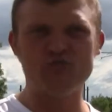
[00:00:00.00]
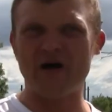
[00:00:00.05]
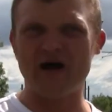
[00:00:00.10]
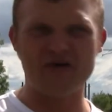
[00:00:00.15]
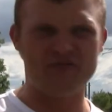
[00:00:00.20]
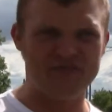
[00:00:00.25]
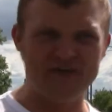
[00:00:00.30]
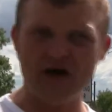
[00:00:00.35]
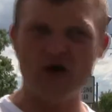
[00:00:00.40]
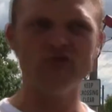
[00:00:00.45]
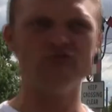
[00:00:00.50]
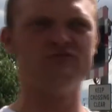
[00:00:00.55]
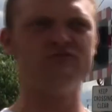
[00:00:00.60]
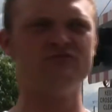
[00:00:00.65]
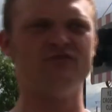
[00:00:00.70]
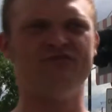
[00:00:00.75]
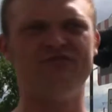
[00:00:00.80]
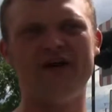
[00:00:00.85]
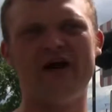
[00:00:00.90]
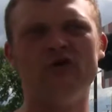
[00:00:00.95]
by thousands
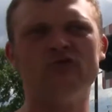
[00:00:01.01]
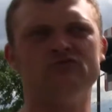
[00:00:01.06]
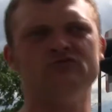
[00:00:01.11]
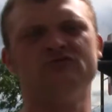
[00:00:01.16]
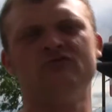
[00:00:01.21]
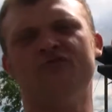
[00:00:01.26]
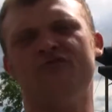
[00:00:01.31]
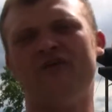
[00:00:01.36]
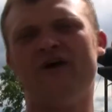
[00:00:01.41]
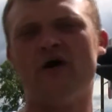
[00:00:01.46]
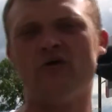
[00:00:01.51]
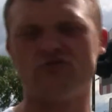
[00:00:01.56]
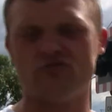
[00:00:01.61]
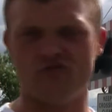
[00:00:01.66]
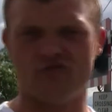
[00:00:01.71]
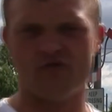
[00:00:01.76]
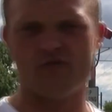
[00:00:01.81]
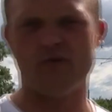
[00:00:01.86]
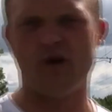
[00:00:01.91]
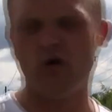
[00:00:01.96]
and thousands and
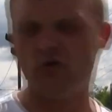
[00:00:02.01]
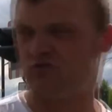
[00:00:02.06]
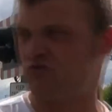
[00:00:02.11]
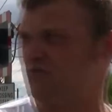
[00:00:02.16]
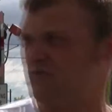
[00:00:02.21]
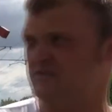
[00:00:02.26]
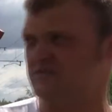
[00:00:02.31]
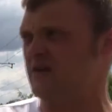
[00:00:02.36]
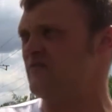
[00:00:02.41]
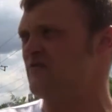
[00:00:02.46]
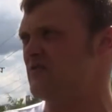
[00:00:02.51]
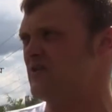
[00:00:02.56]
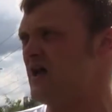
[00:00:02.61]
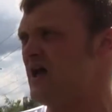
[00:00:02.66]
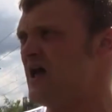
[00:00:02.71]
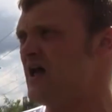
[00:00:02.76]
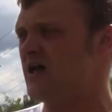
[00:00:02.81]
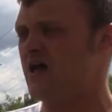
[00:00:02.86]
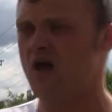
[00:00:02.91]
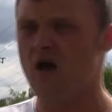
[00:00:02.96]
thousands of motorists every
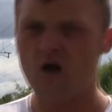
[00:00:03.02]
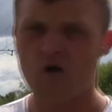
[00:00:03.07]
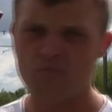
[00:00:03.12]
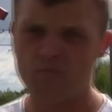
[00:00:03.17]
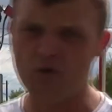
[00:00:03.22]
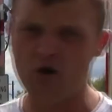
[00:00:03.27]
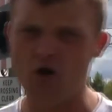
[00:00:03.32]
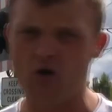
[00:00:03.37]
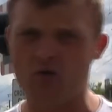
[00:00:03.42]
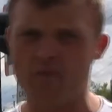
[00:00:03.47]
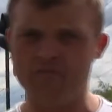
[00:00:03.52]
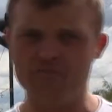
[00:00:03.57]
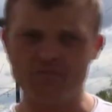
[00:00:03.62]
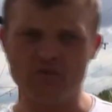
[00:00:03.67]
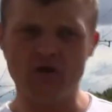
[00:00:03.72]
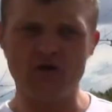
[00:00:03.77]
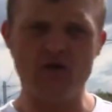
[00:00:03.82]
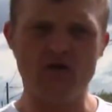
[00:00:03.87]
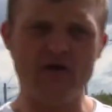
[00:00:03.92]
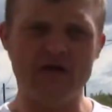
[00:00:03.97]
day. But
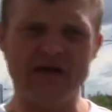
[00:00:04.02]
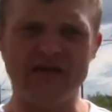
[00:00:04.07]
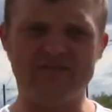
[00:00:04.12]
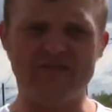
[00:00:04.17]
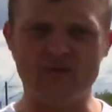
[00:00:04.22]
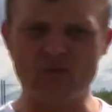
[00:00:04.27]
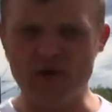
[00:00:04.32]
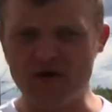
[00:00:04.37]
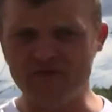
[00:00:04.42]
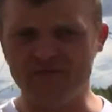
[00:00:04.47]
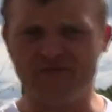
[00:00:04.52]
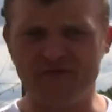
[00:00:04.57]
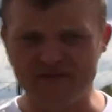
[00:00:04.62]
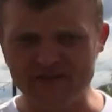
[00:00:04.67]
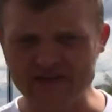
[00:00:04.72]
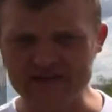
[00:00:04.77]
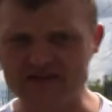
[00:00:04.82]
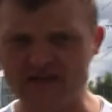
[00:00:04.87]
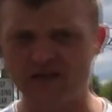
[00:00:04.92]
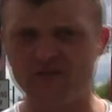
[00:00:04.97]
if it weren't for
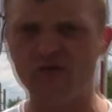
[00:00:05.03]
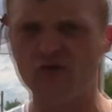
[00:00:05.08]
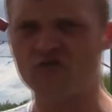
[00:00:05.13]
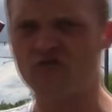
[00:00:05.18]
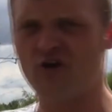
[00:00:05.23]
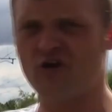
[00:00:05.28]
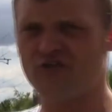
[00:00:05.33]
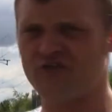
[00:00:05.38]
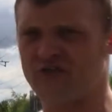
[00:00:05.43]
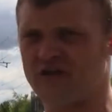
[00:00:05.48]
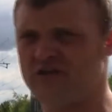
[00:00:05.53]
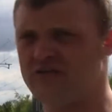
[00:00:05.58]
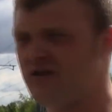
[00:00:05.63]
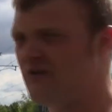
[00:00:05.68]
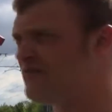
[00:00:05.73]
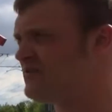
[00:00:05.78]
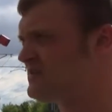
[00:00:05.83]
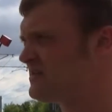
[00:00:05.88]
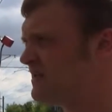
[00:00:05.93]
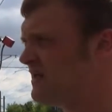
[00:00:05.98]
these level crossings,
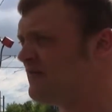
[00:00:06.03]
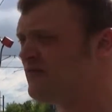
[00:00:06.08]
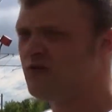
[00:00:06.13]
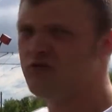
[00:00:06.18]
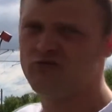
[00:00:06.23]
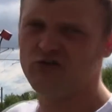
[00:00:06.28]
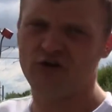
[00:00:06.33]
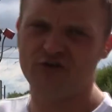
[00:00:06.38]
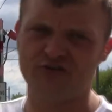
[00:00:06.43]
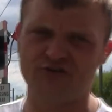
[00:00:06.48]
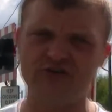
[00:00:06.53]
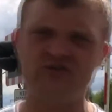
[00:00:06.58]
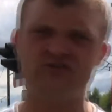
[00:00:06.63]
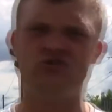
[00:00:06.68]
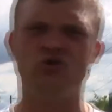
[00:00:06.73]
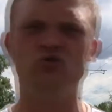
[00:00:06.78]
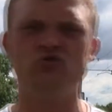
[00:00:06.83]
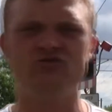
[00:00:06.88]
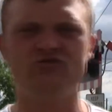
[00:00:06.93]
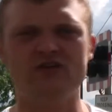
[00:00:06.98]
obviously level crossings,
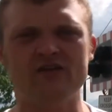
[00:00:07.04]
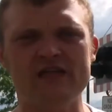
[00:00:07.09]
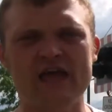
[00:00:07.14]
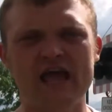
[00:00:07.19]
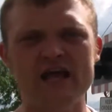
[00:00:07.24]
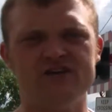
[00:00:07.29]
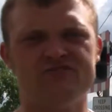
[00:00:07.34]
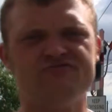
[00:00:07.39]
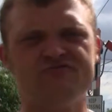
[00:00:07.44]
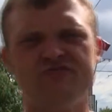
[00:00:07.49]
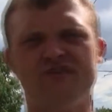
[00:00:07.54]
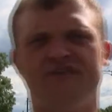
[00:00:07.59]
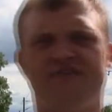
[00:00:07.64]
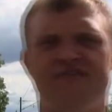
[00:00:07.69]
due to the nature of the